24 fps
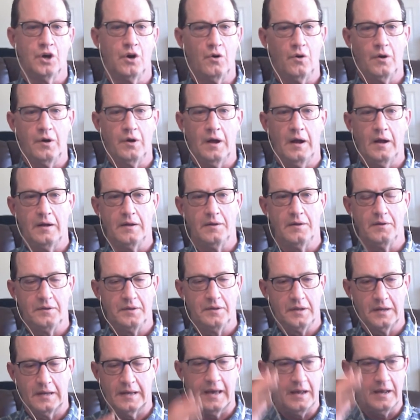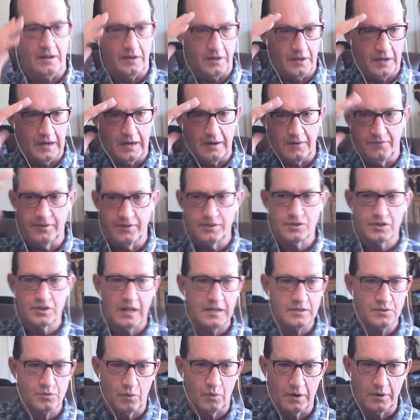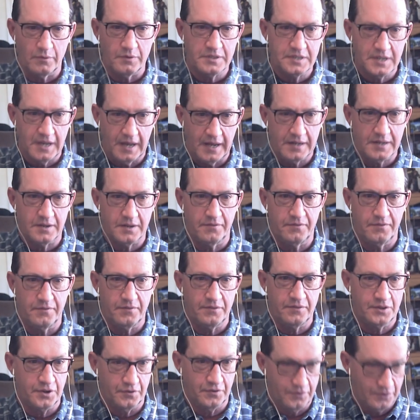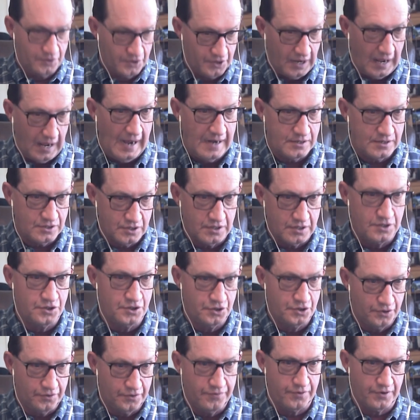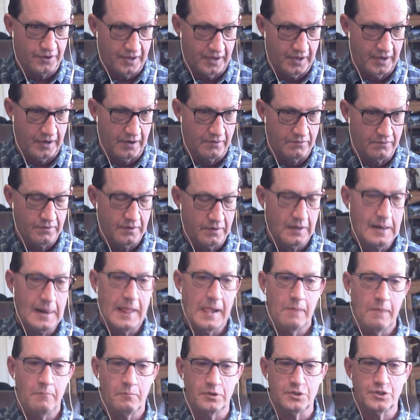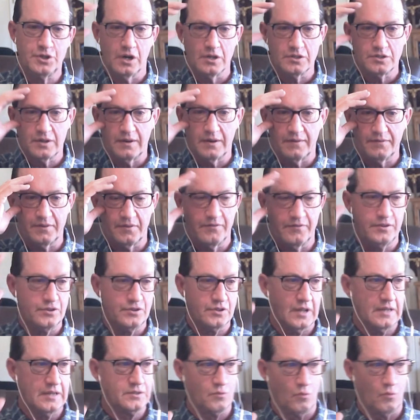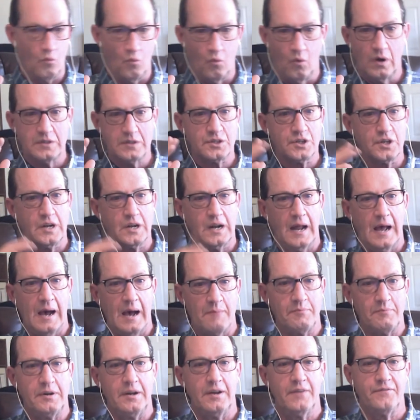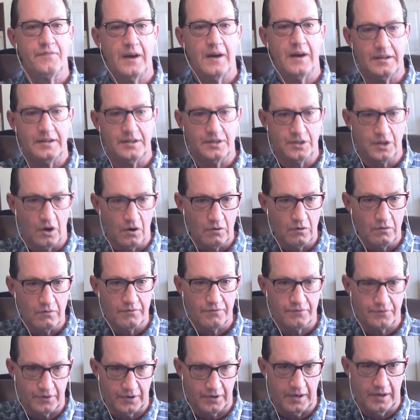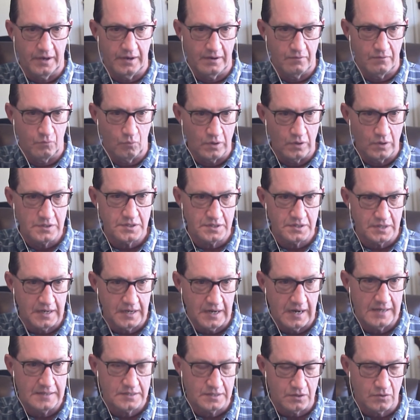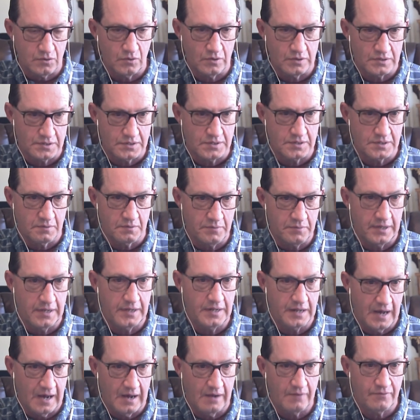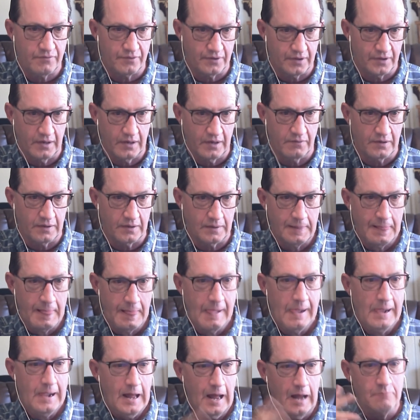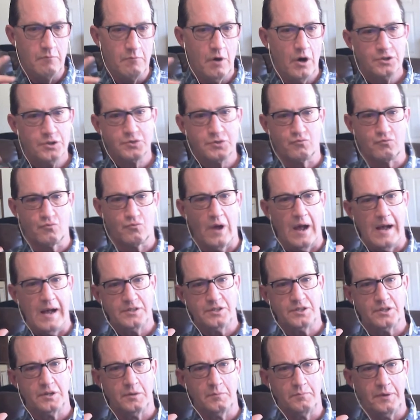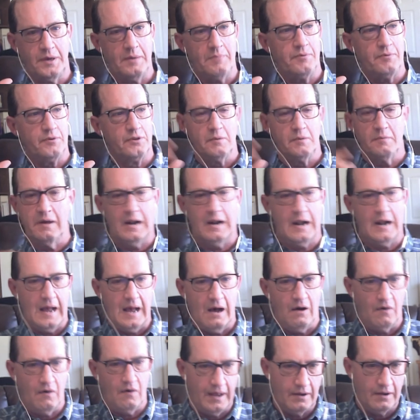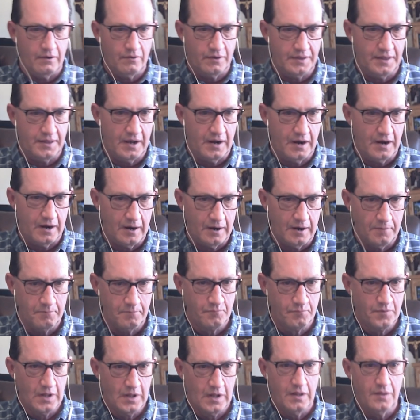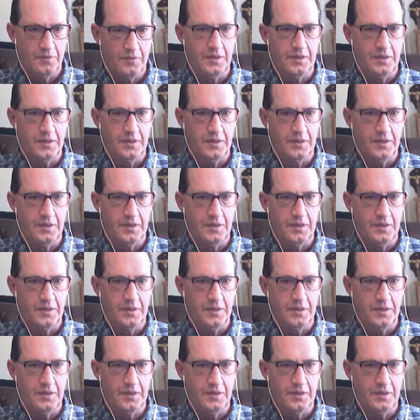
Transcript: So again, you got to visualize what it would take to, to actually to forgive, but you also have to visualize what's going to happen if I don't forgive. What's the consequences of me not forgiving? And most rational people, no matter how angry they are,